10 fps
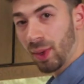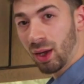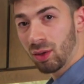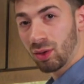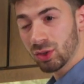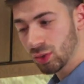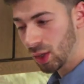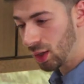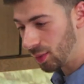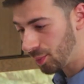back on our
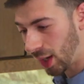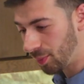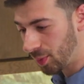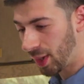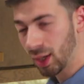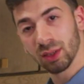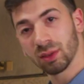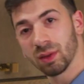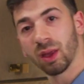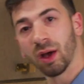tray, pop it back
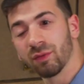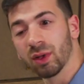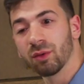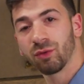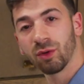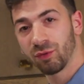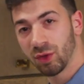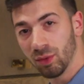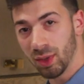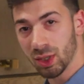into the oven for a
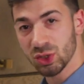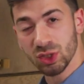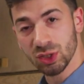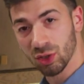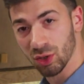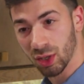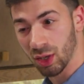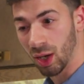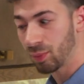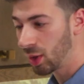few minutes just to cook it
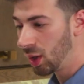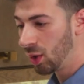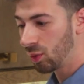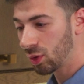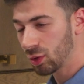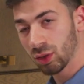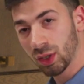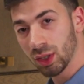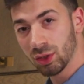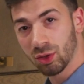up. We're
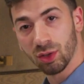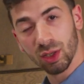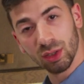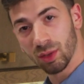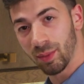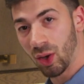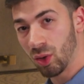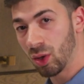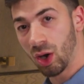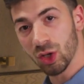looking to cook it to about
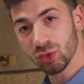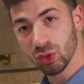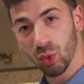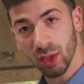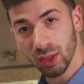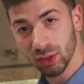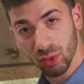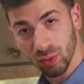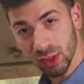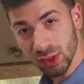120
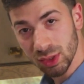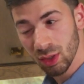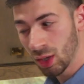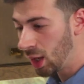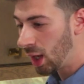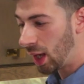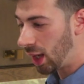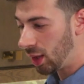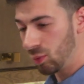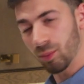degrees.
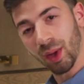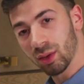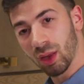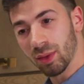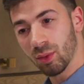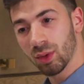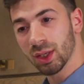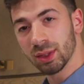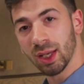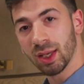And then we're
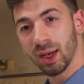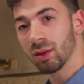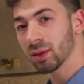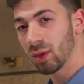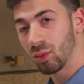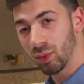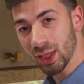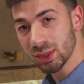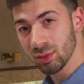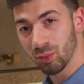gonna take it out and let it
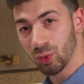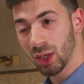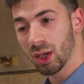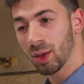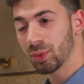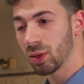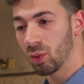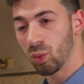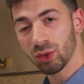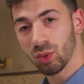rest, bringing it up to
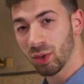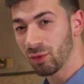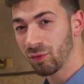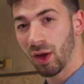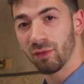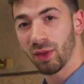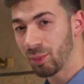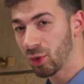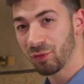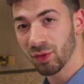125, that
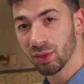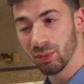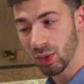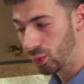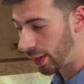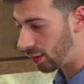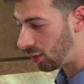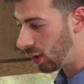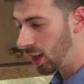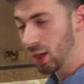perfect
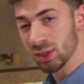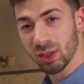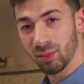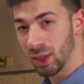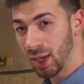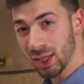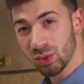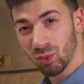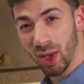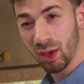mid-rare. It's gonna be nice
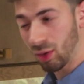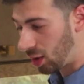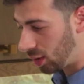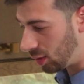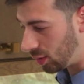and red on